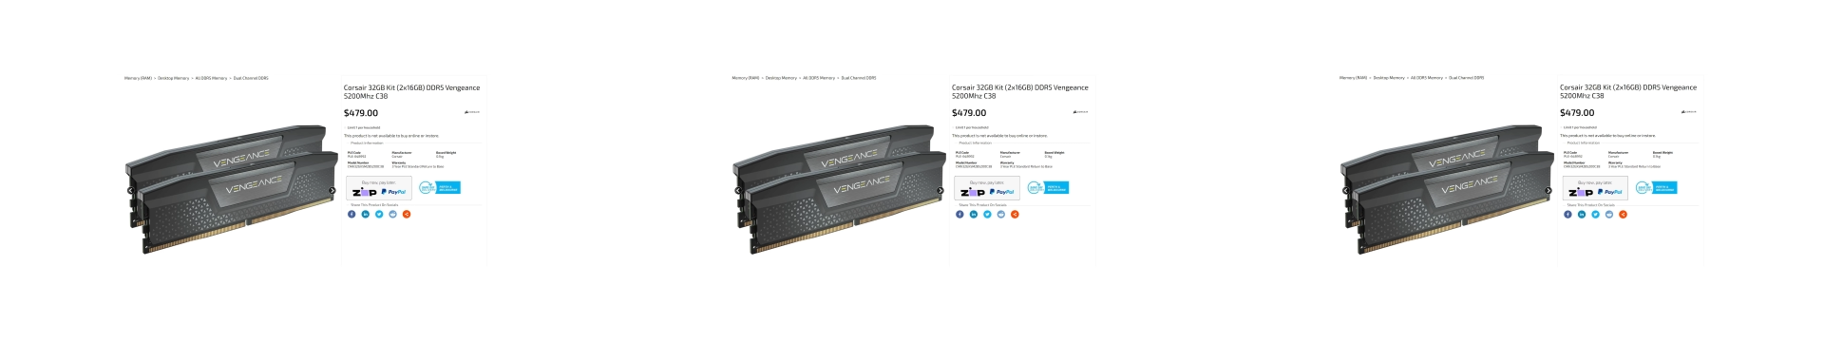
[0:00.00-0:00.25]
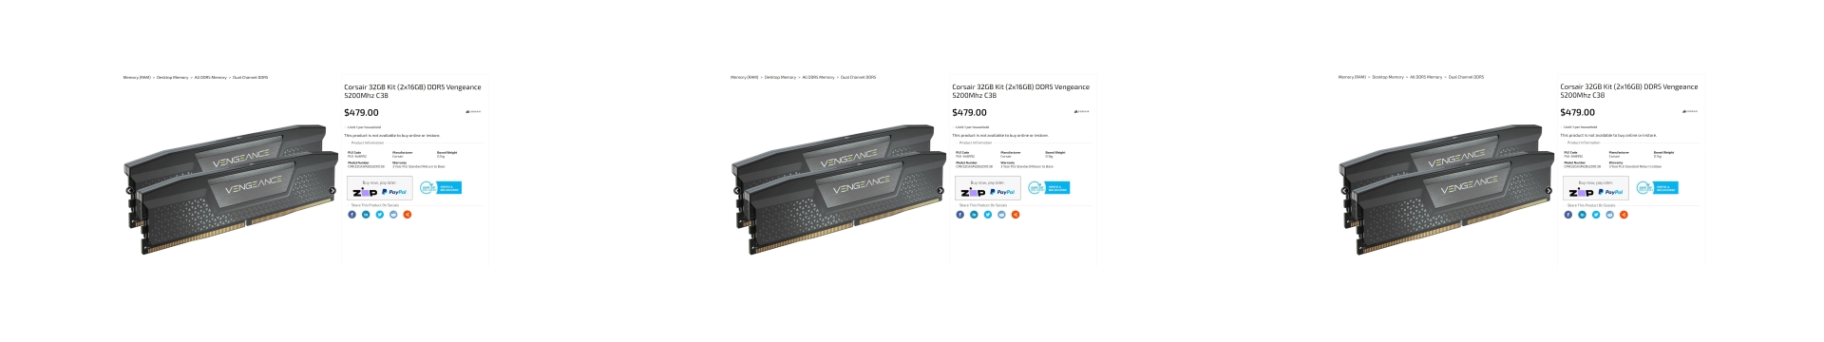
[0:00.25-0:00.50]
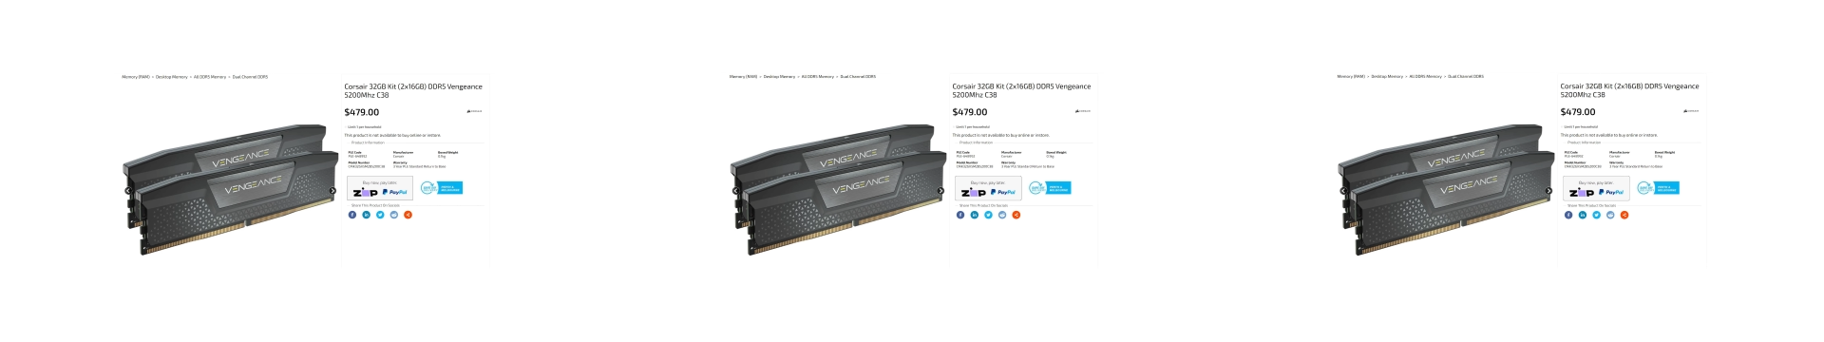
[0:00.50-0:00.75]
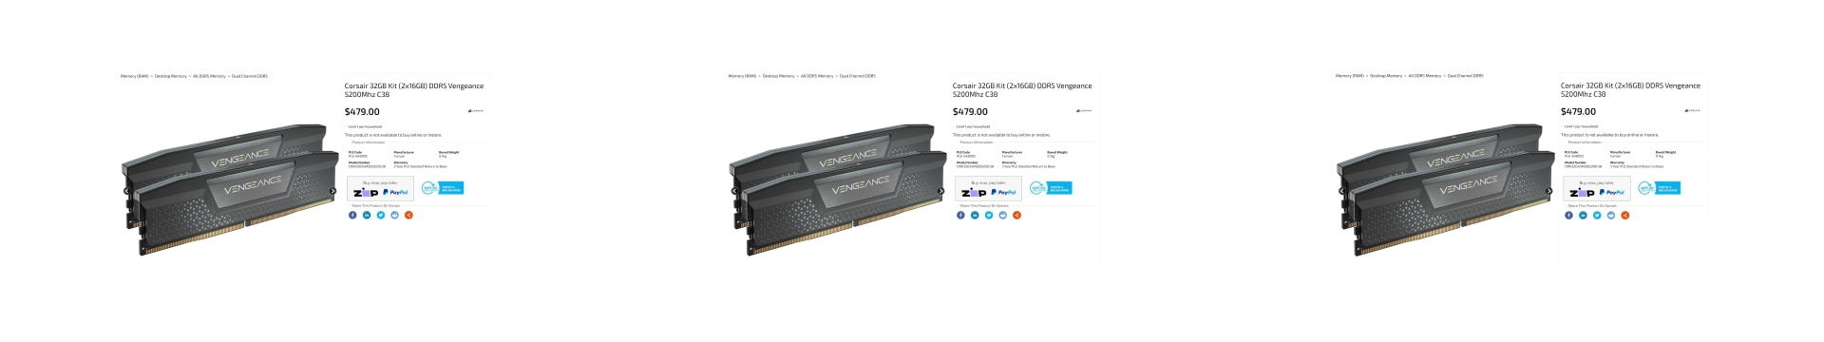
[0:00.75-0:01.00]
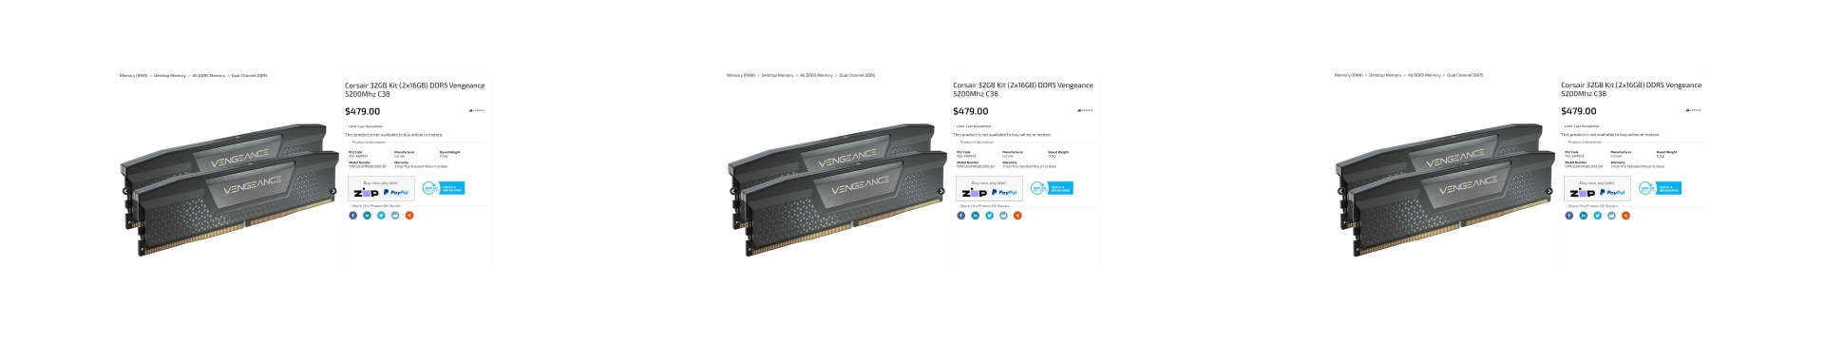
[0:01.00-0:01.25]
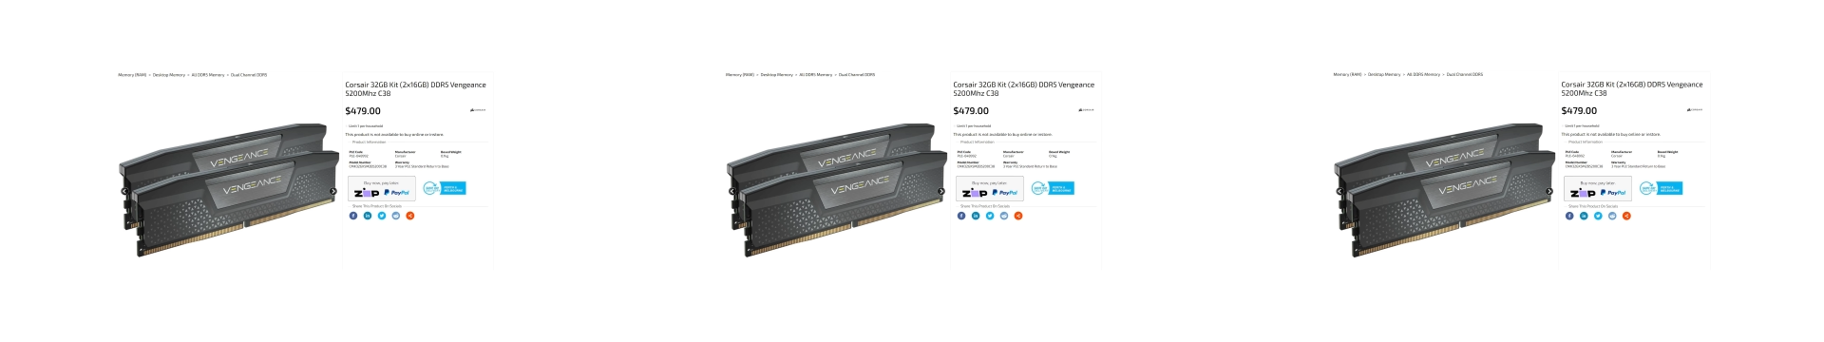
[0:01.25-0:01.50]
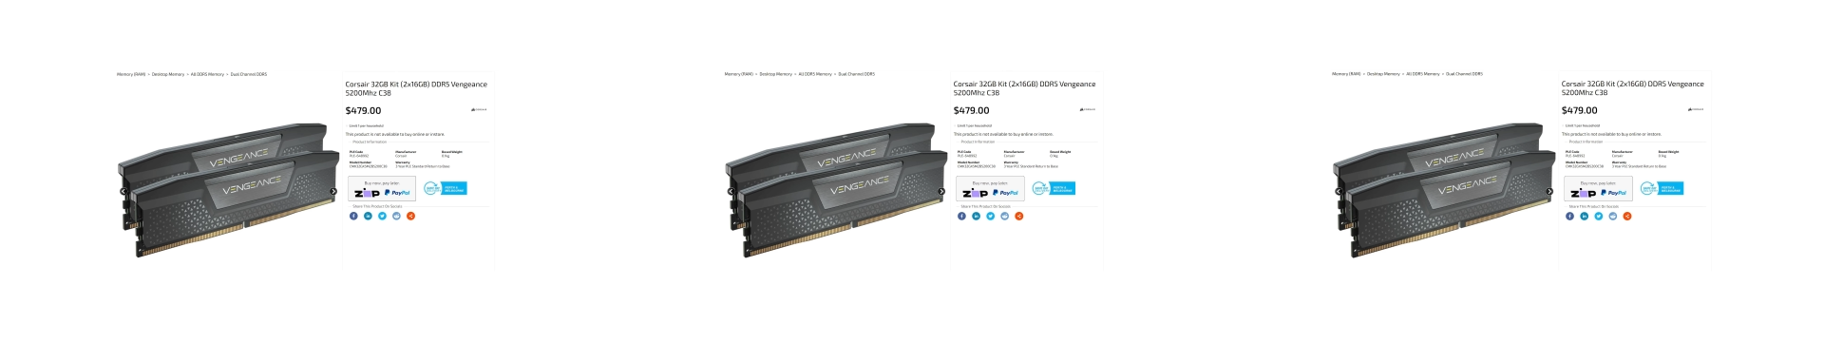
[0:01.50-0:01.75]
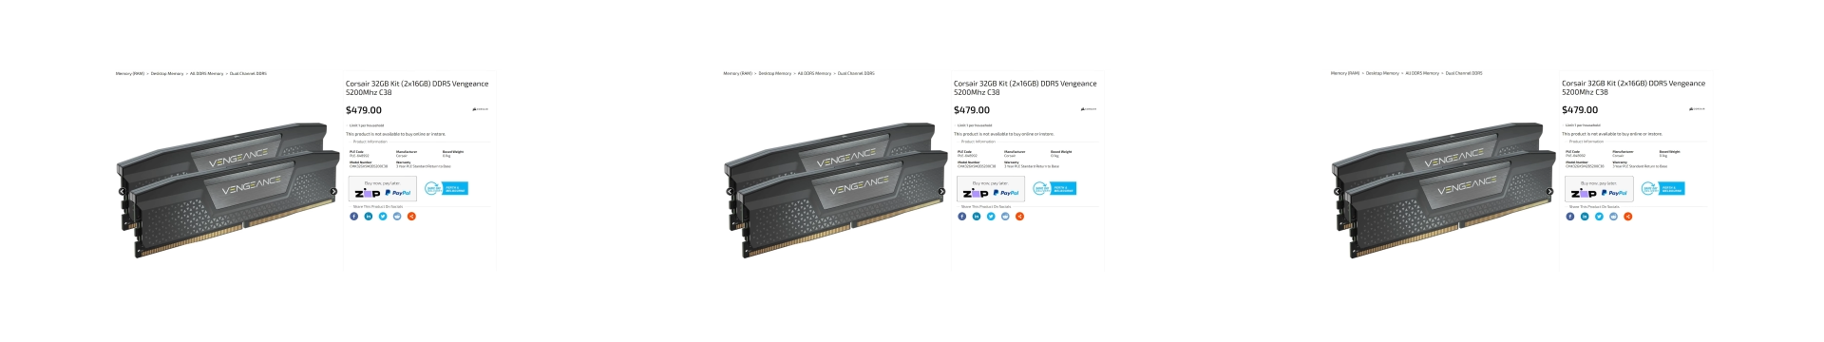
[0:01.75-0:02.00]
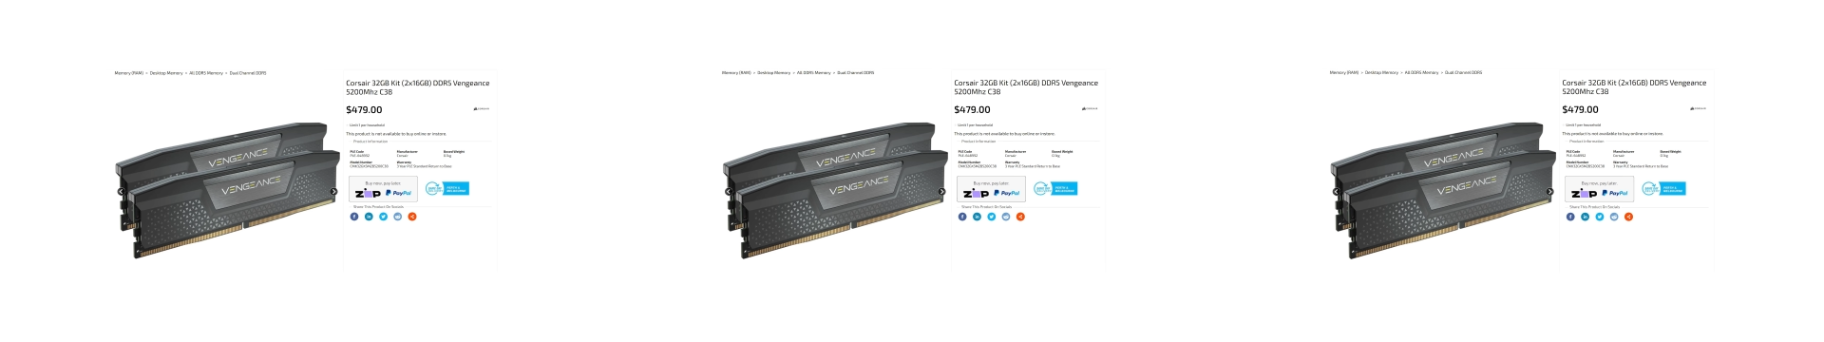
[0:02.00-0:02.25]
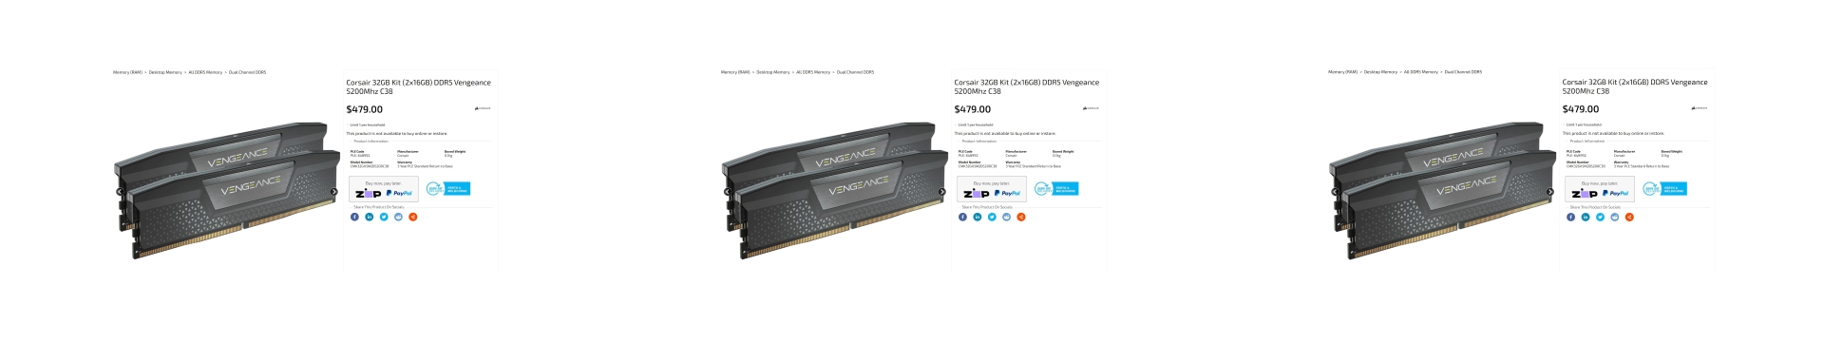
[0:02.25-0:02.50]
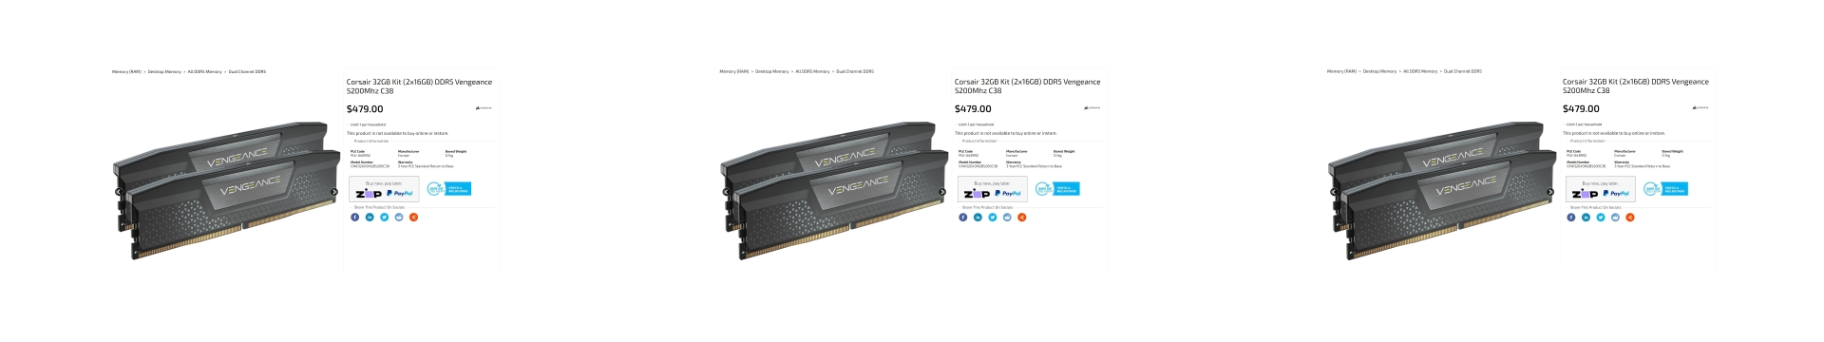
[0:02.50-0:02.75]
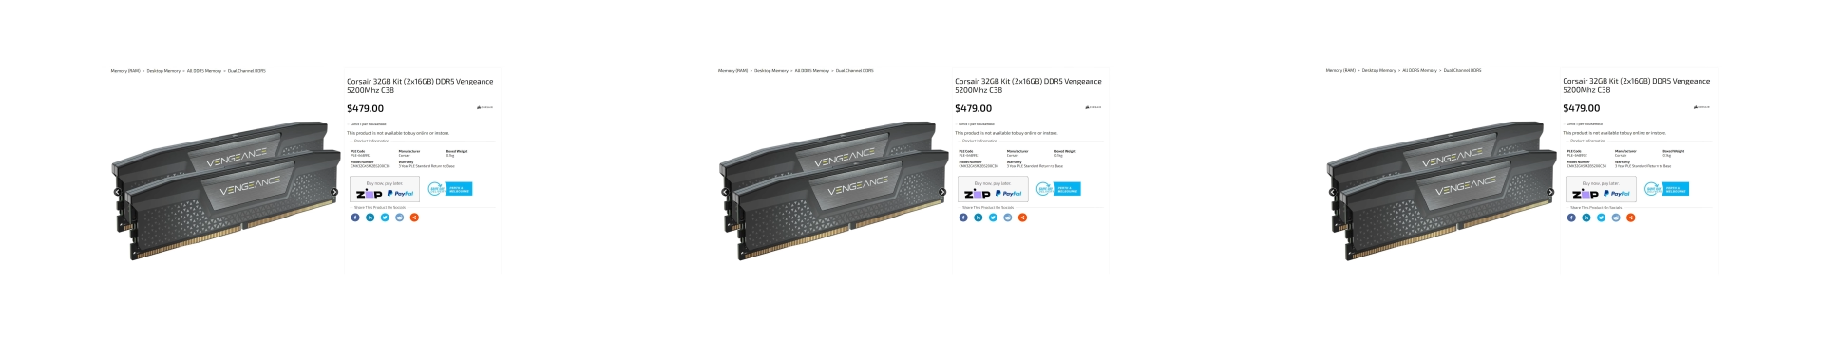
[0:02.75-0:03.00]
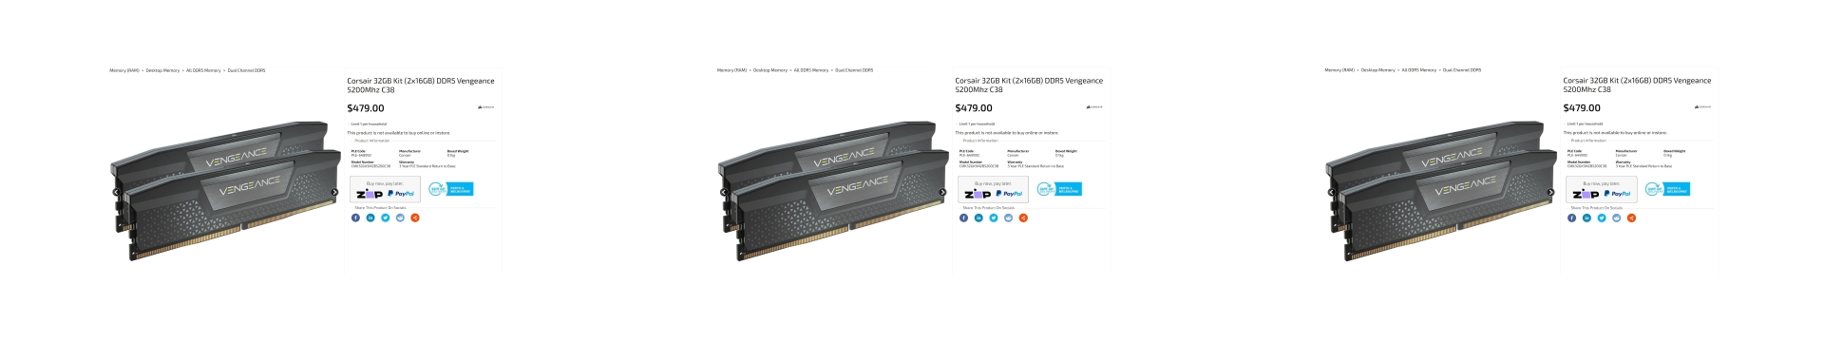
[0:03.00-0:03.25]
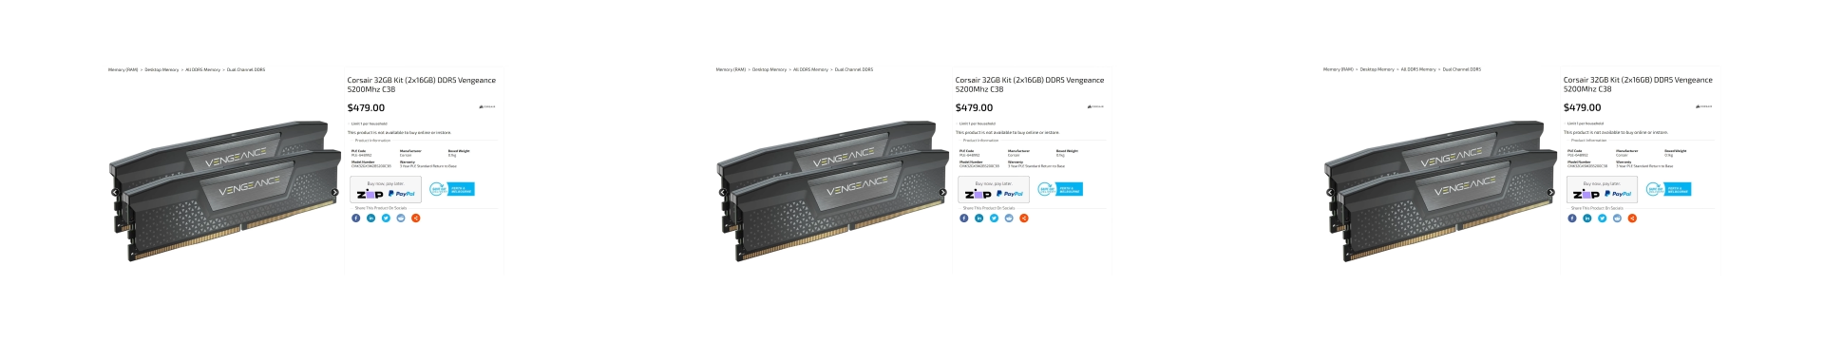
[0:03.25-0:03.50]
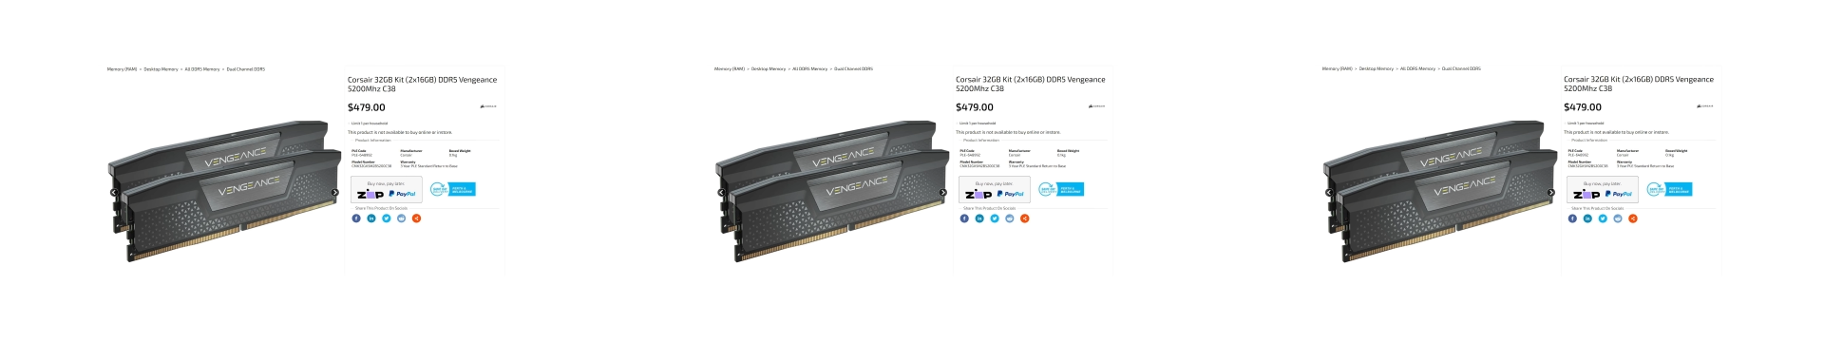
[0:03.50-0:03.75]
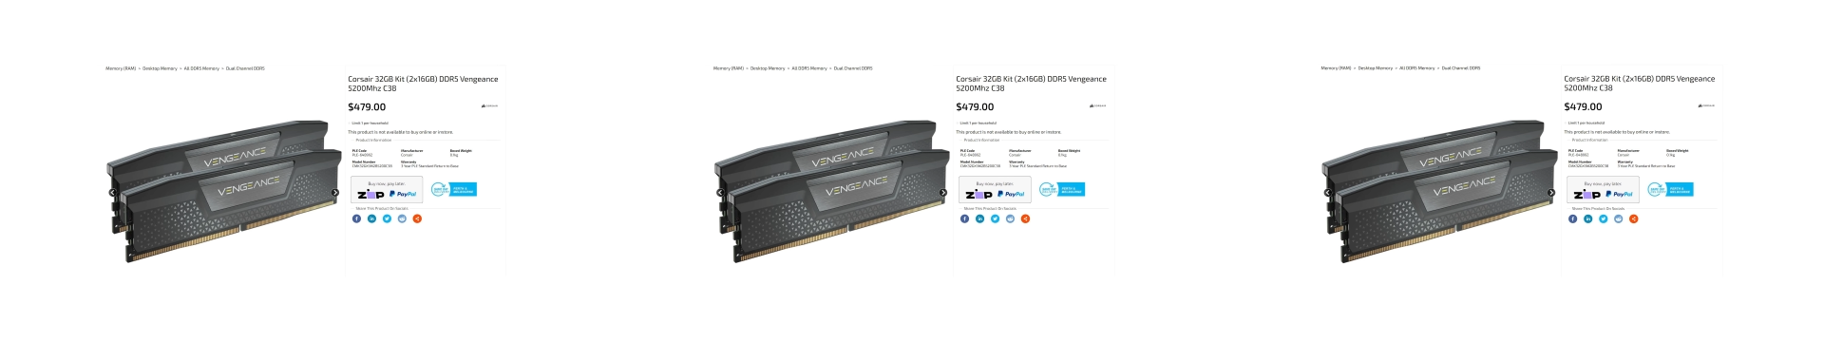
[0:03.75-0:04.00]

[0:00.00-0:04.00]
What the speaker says: (no speaker visible)